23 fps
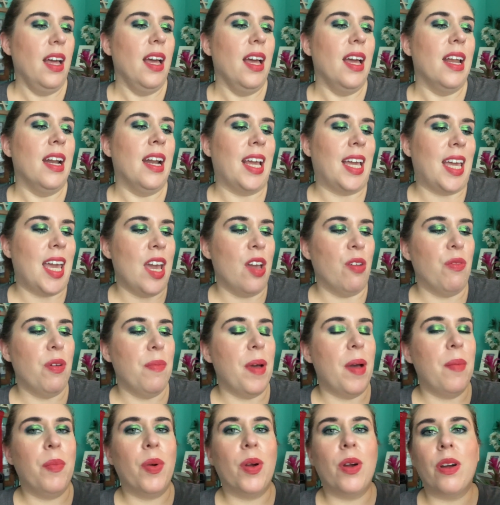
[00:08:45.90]
And I can't
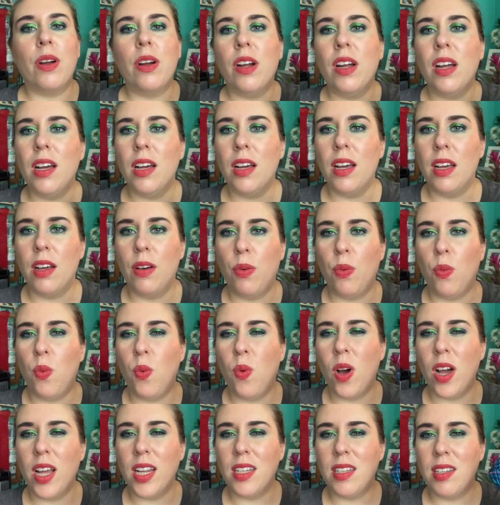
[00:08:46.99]
remember
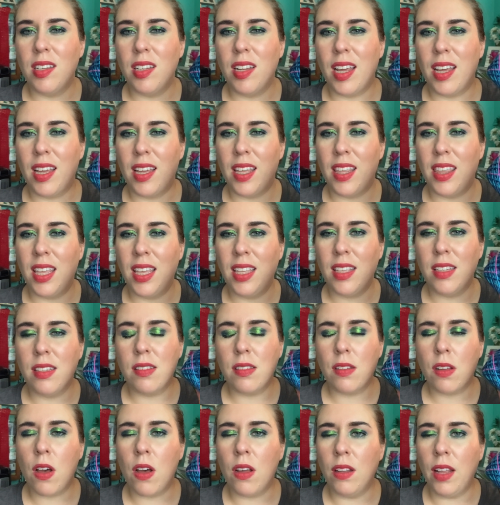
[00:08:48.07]
I think this is
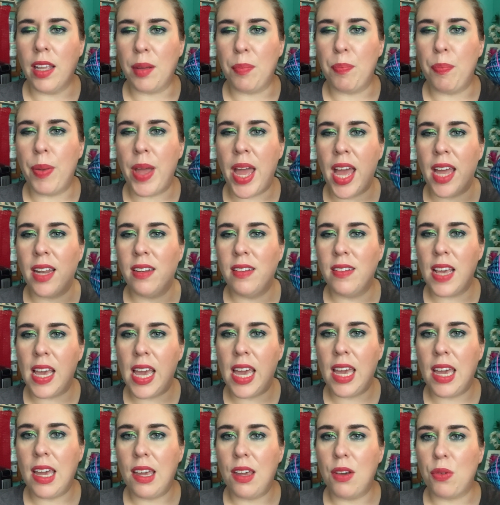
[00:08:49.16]
called like Bad
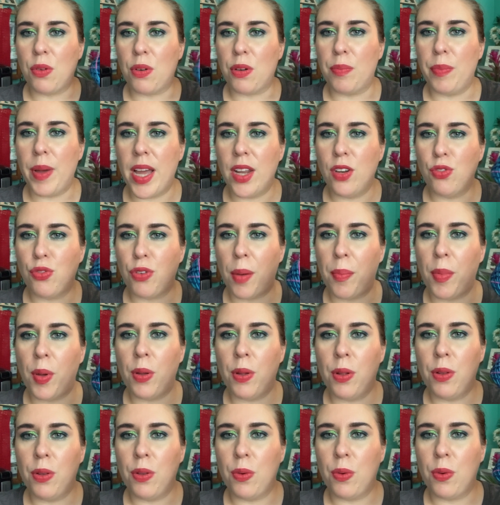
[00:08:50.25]
Day or Bad
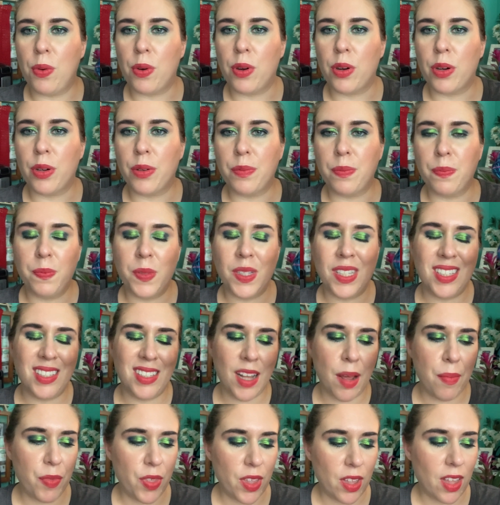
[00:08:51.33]
Trouble or
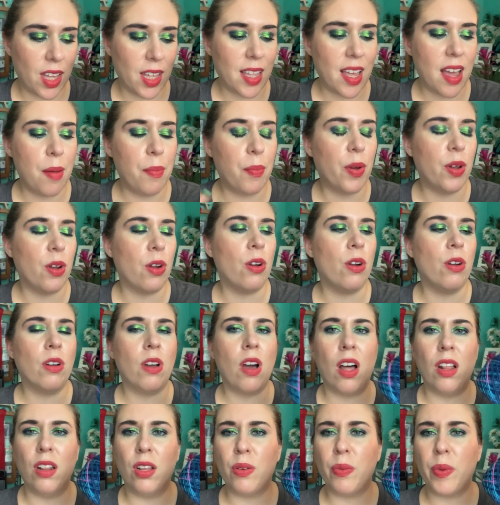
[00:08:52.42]
something like that. But her
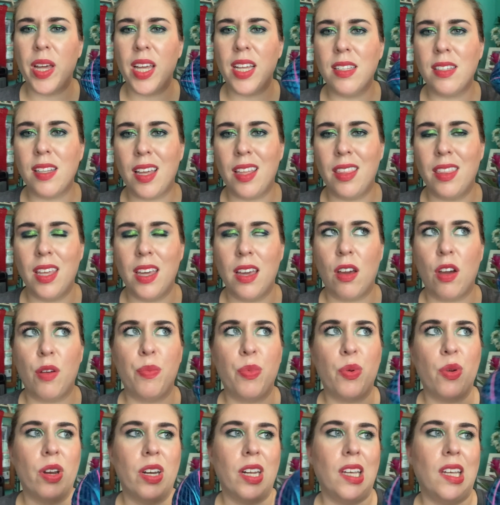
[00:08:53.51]
colorways, I think, are
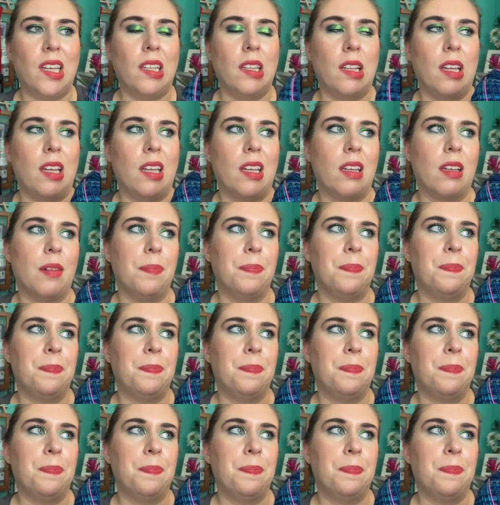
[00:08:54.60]
pretty like,